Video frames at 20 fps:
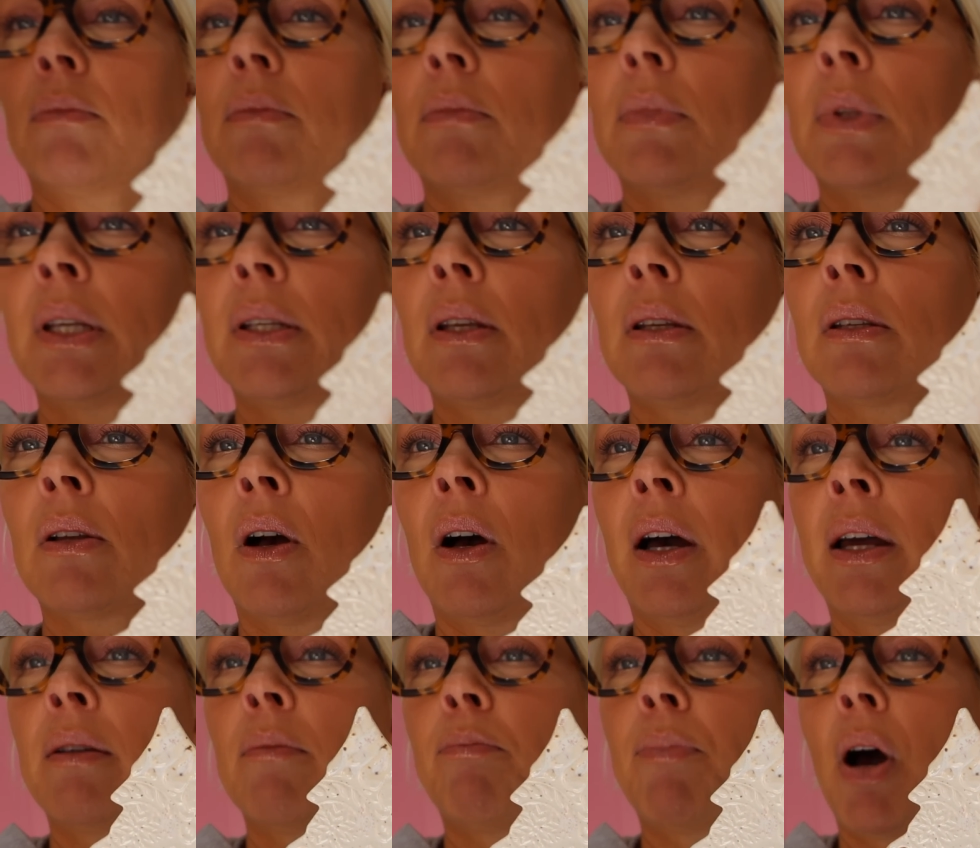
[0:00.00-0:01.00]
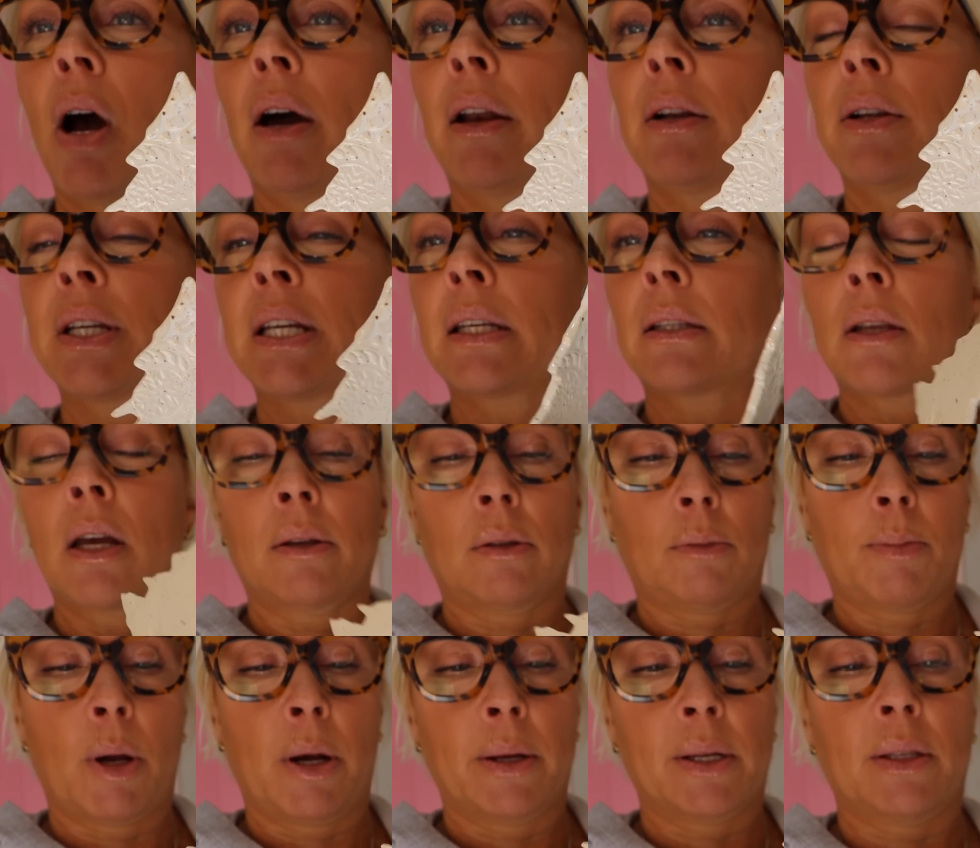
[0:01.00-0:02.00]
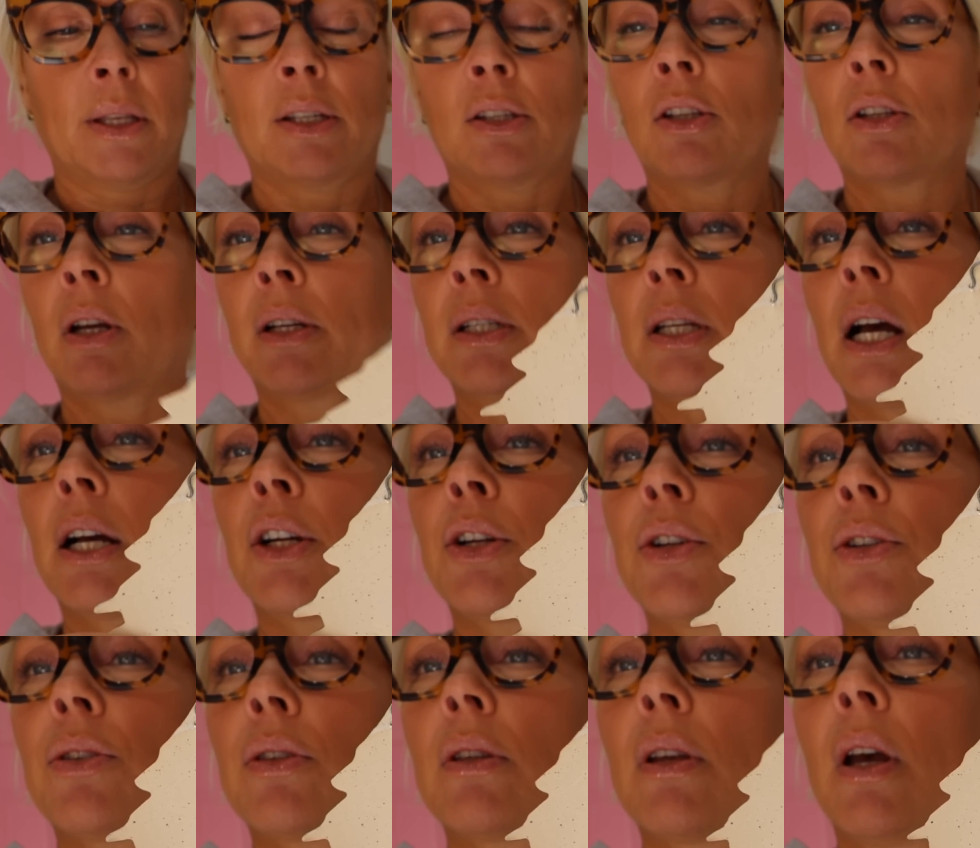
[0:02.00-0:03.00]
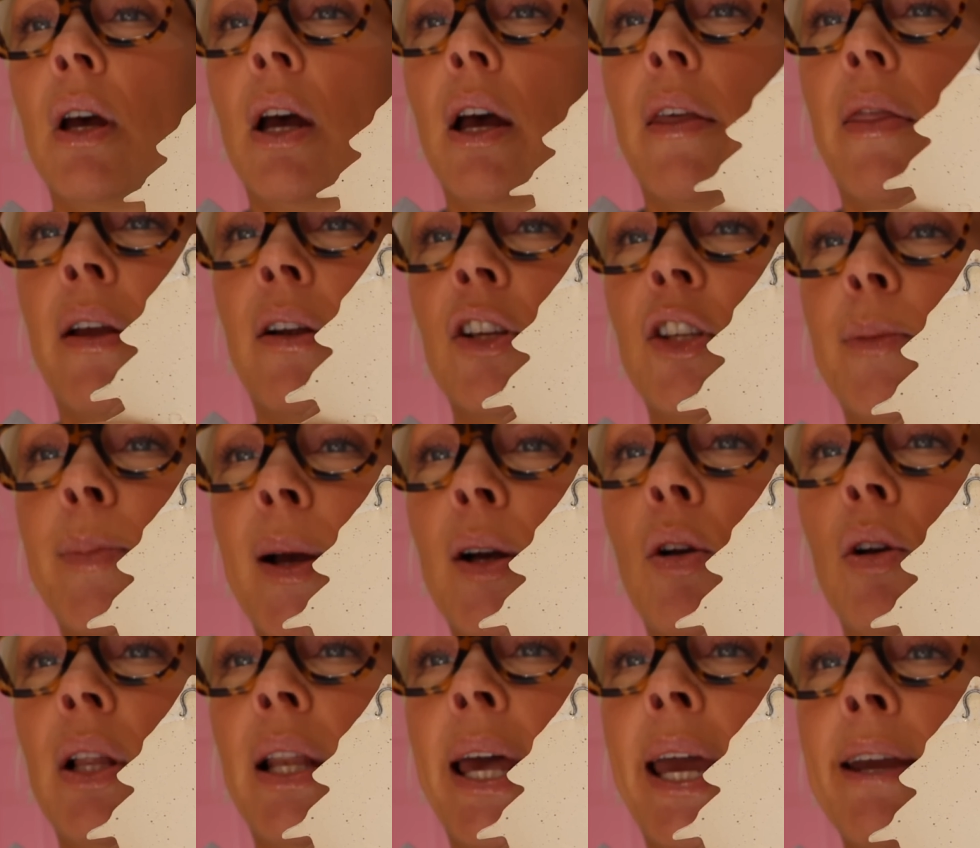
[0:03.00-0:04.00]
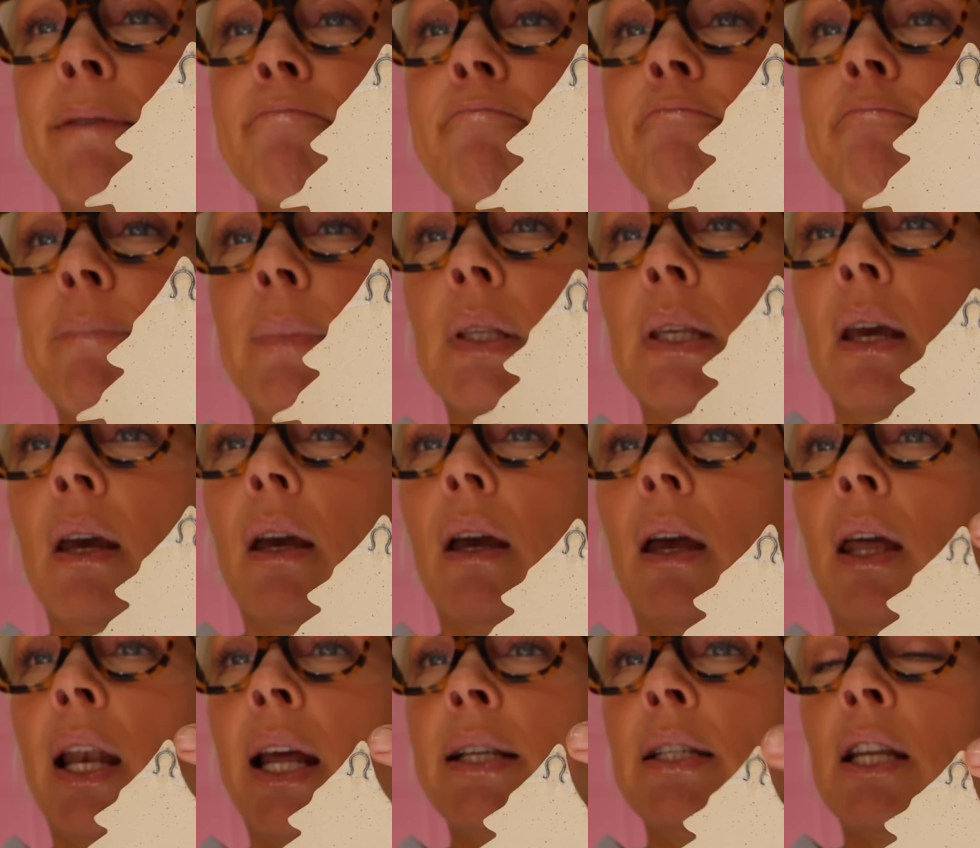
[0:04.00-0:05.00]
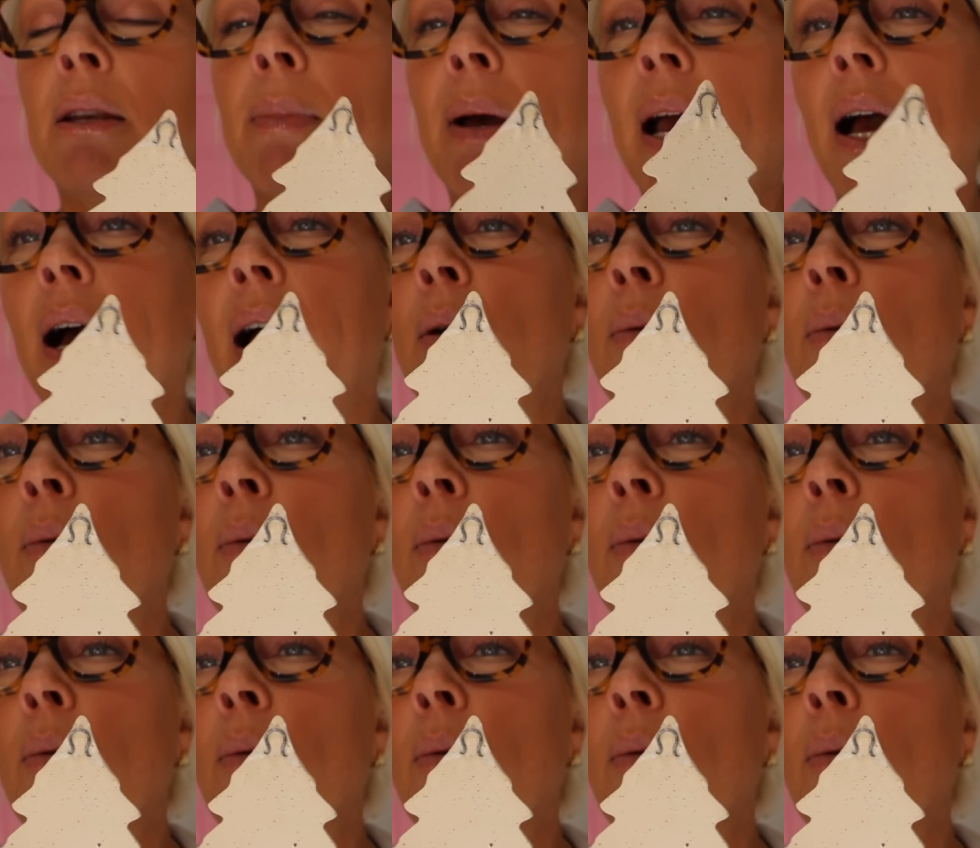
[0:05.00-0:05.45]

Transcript: this is on Pottery, not Pottery, this is on Tuckers. They're speckle clay. And I did my high